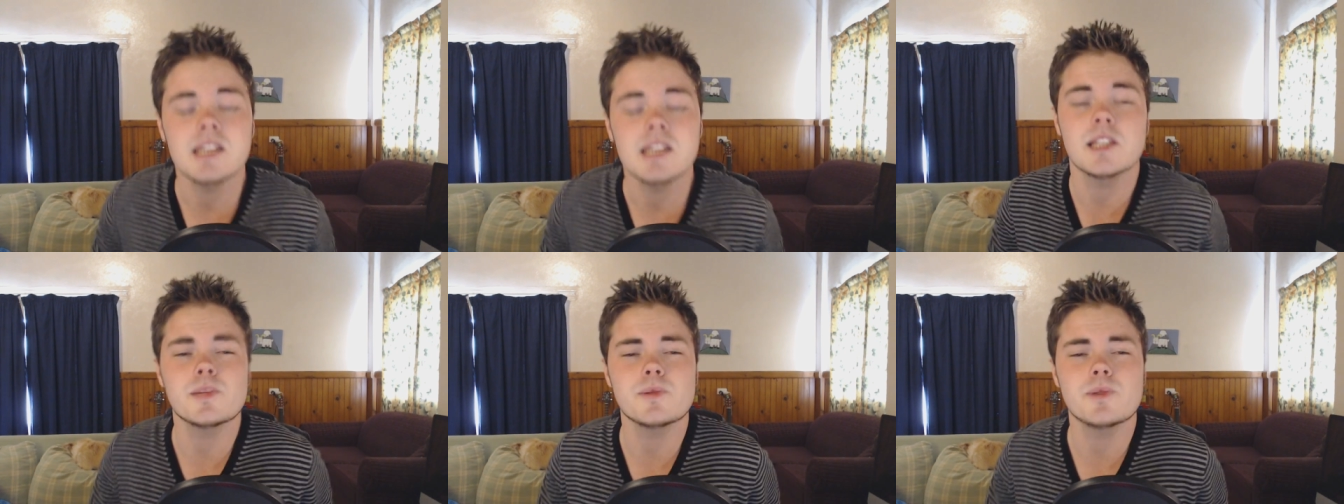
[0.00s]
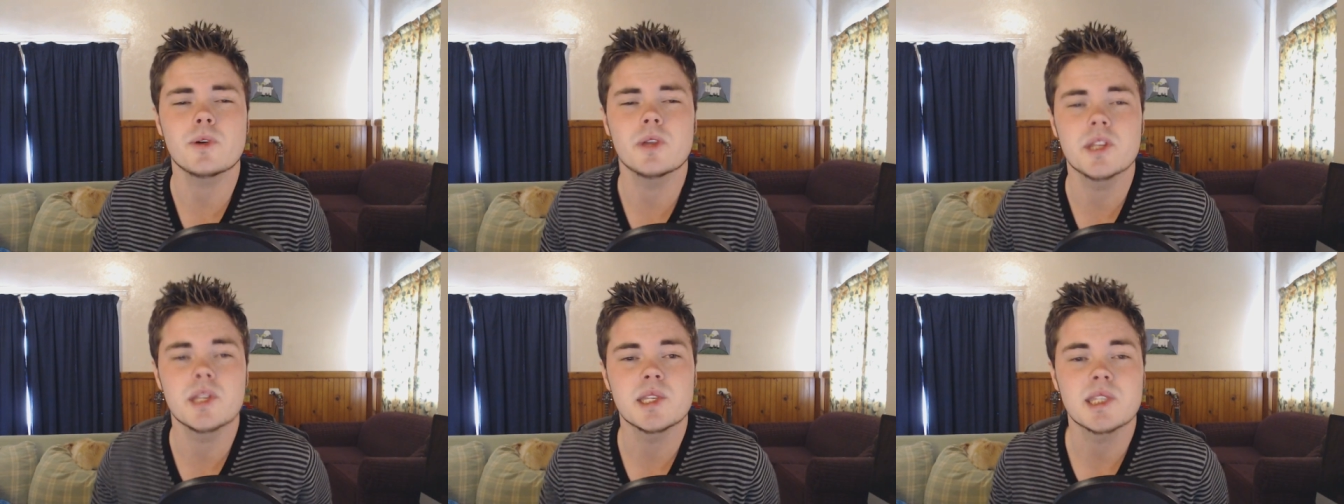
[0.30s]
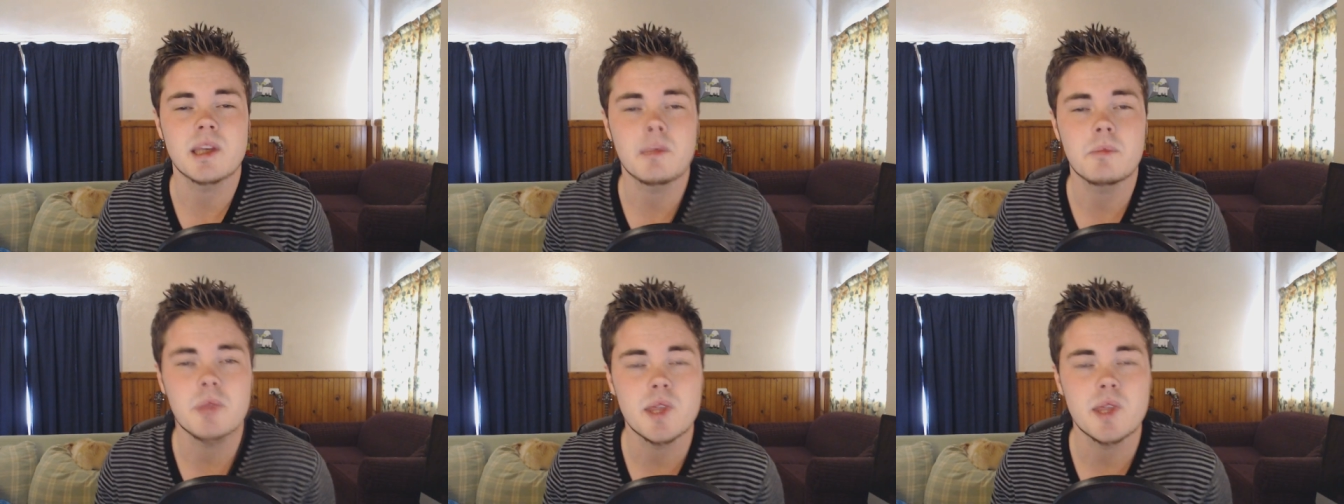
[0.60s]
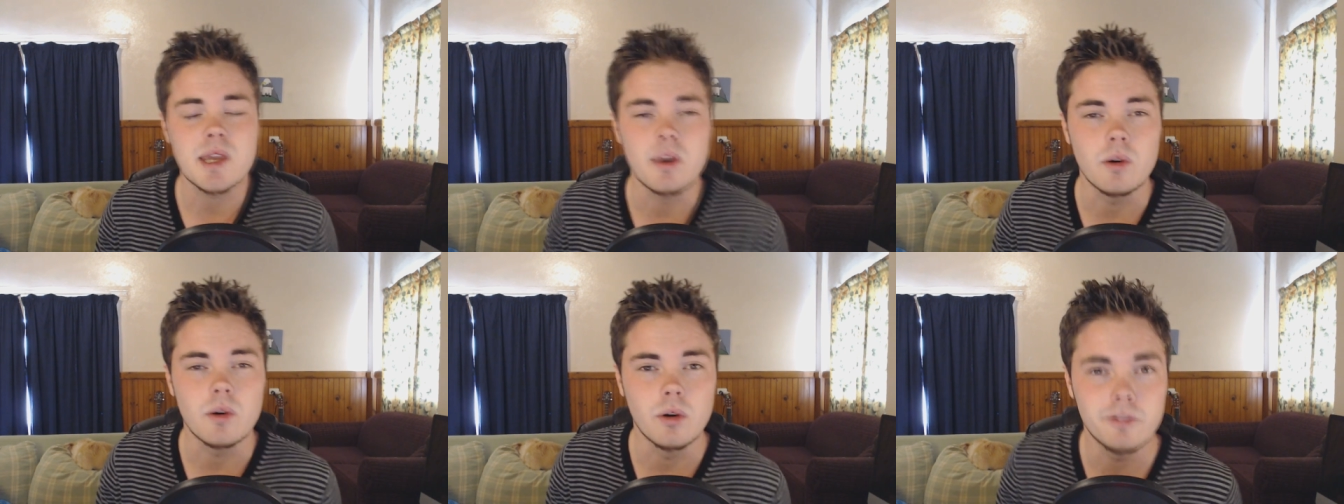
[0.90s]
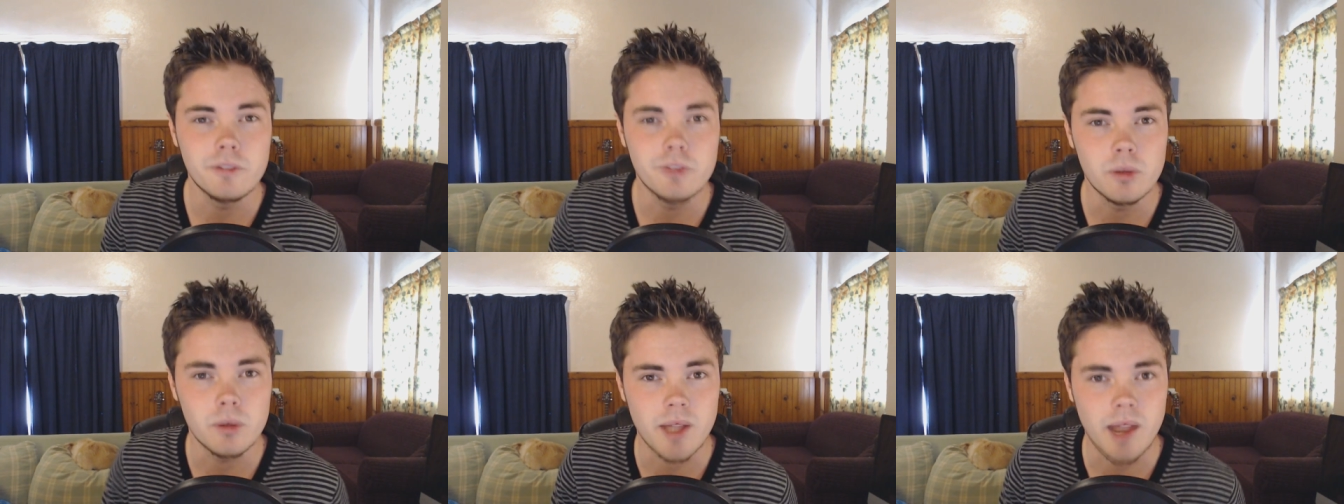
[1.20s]
and these were on the Something
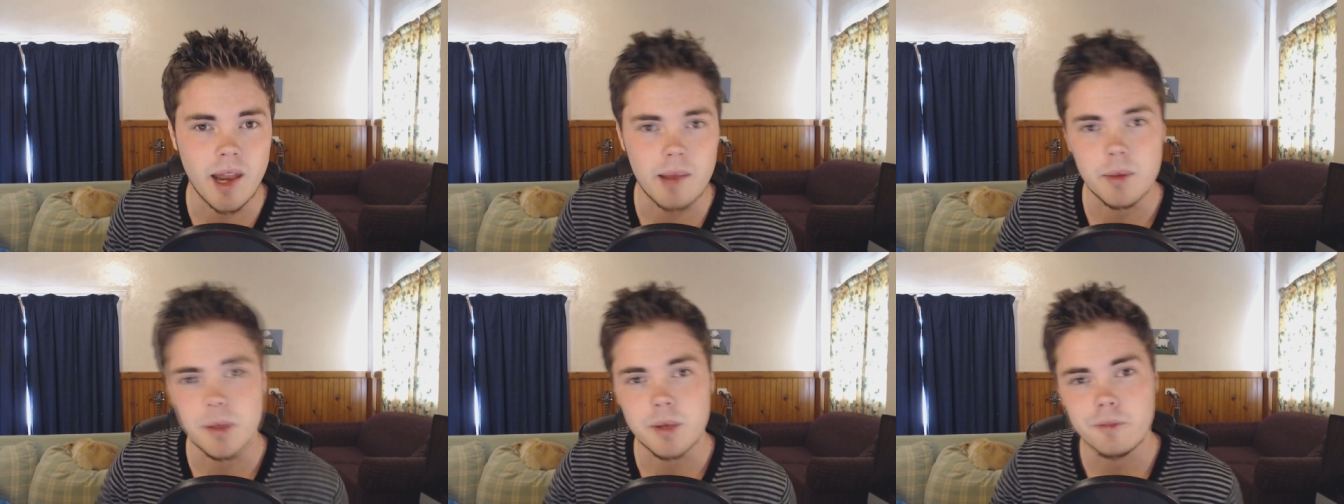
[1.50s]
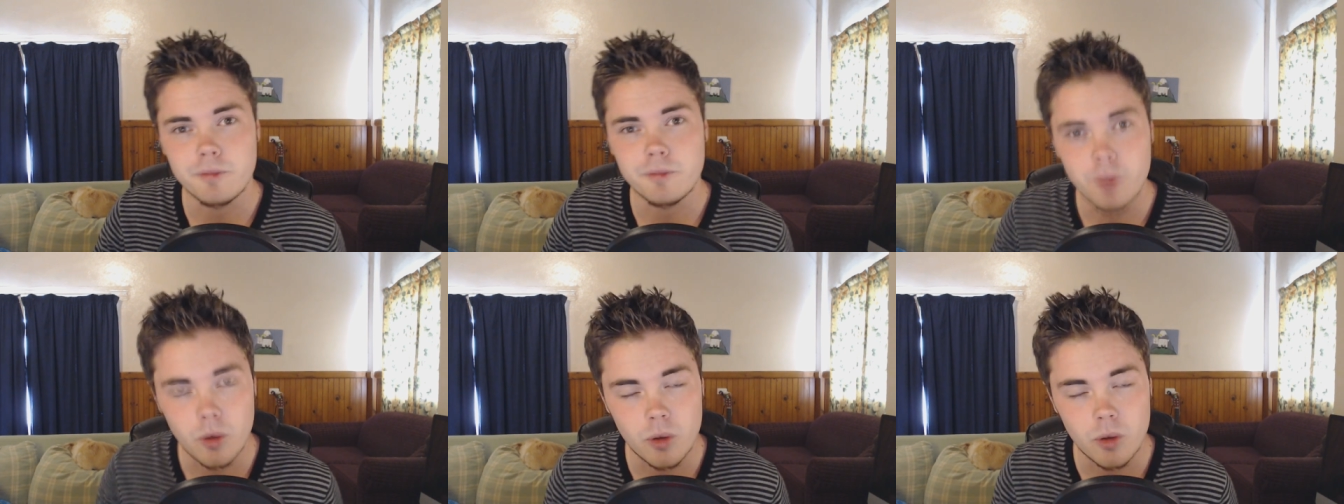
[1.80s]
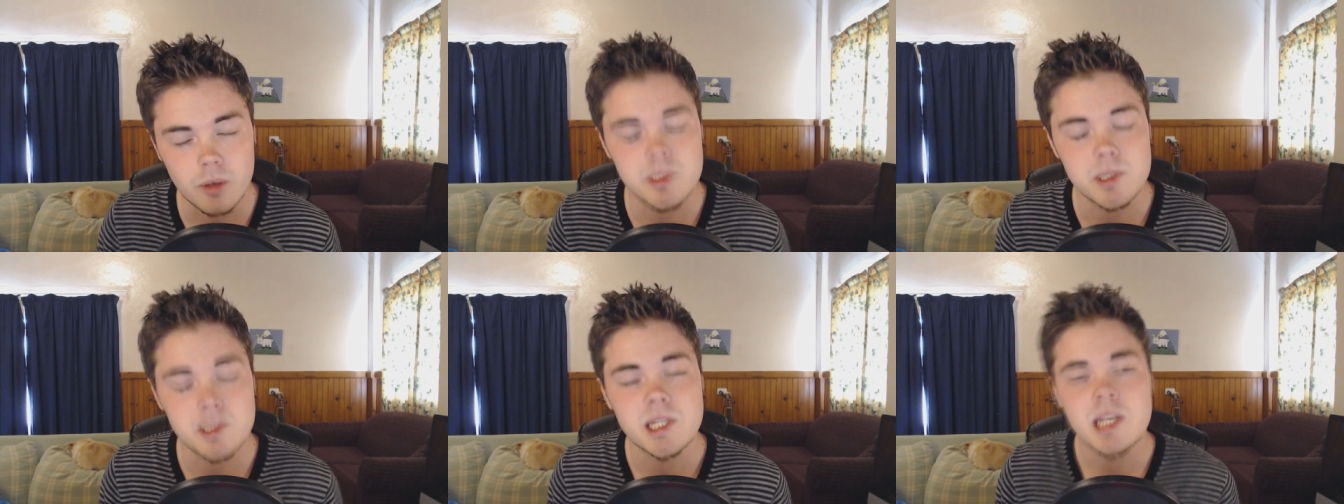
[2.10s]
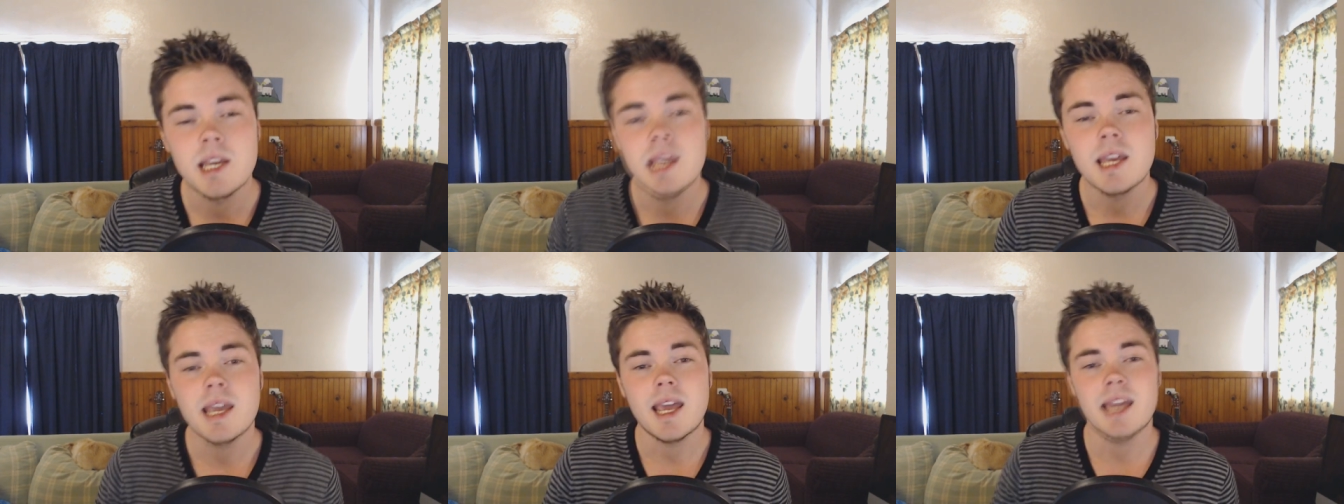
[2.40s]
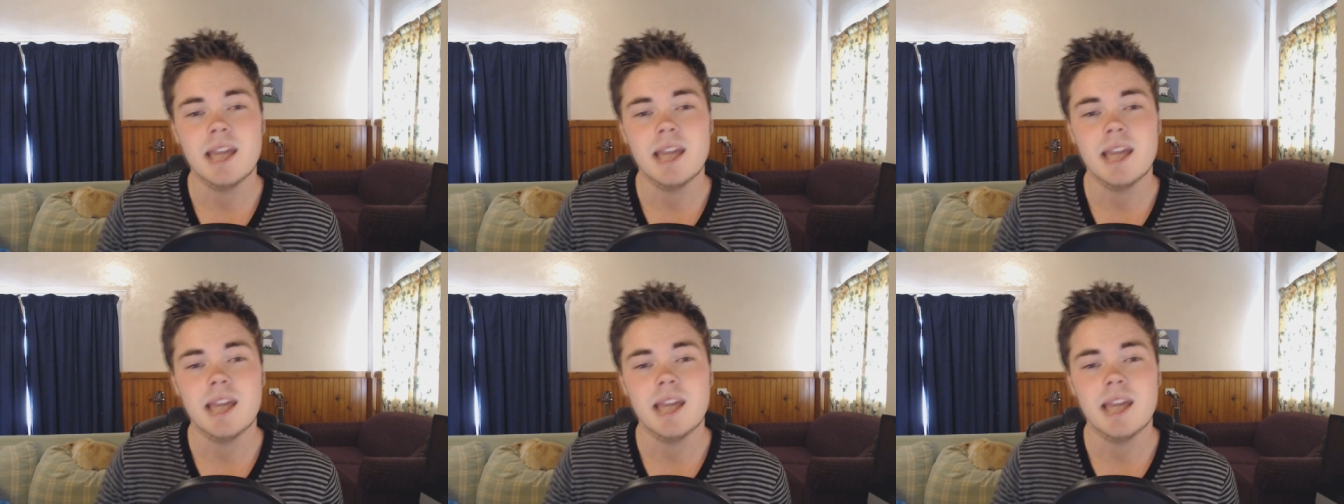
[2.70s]
Awful Gaming forums.